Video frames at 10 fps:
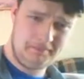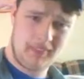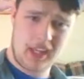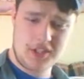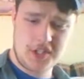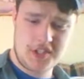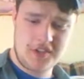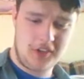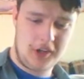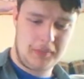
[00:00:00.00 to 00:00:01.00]
And Gigi
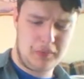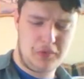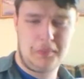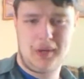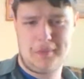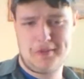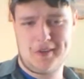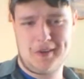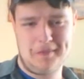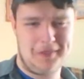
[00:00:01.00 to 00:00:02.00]
thought about swooping up
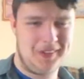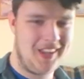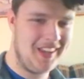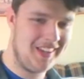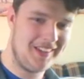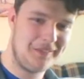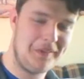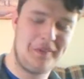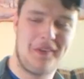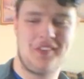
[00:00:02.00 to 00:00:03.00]
some, and we
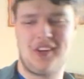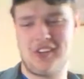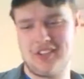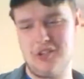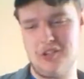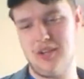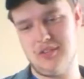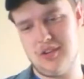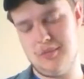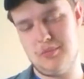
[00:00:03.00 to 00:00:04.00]
would all get these big
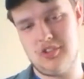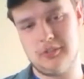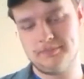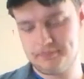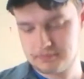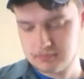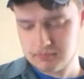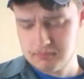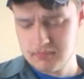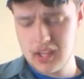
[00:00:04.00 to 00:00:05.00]
dreams. So,
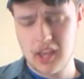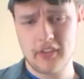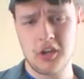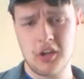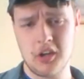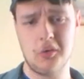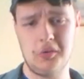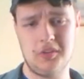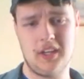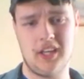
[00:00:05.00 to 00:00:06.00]
I thought it'd be
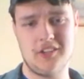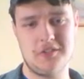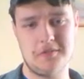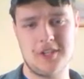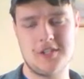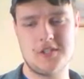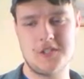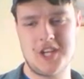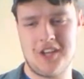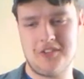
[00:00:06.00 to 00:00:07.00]
cool if I could get some
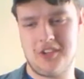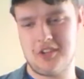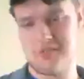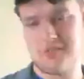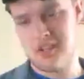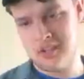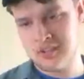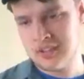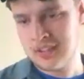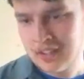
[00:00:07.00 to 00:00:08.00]
vintage chainsaws
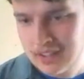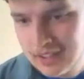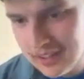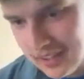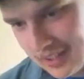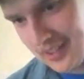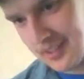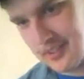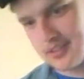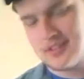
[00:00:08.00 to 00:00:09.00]
running
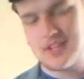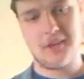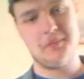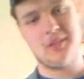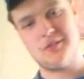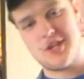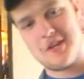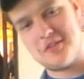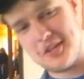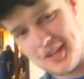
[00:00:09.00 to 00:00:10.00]
and take them to
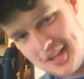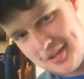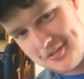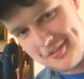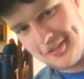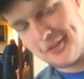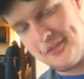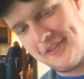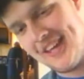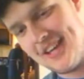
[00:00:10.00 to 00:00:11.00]
chainsaw days, you know,
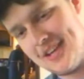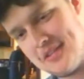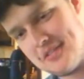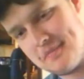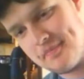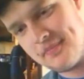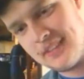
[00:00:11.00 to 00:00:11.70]
with the guys.